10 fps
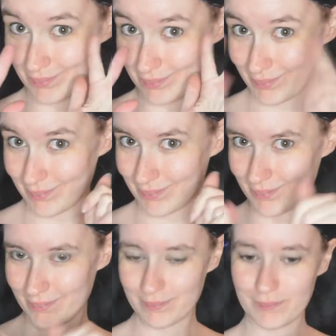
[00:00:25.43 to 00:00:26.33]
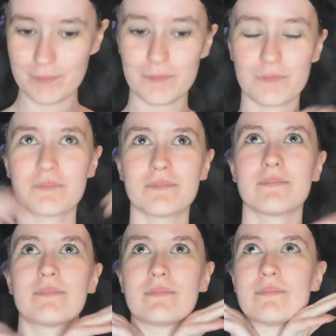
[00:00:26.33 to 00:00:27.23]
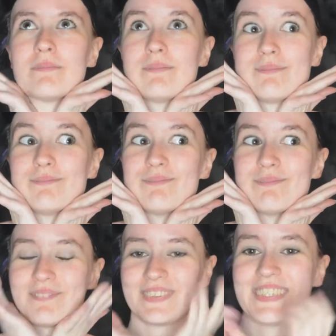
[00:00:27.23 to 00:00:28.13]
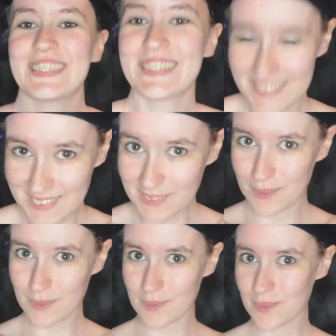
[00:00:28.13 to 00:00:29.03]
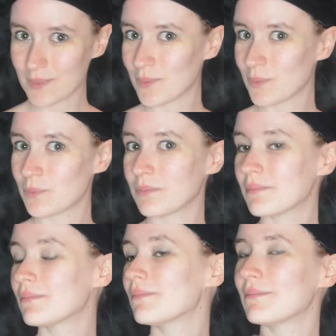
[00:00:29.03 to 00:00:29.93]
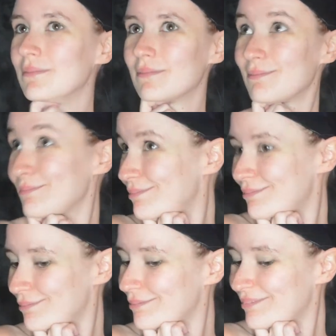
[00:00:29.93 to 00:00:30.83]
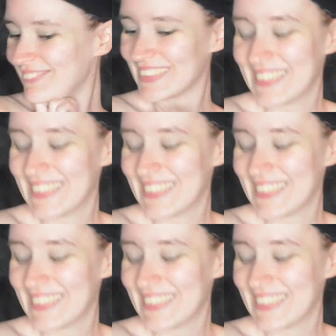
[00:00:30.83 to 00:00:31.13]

Hello lovelies, I am back again with another tutorial, and if you are new here, welcome.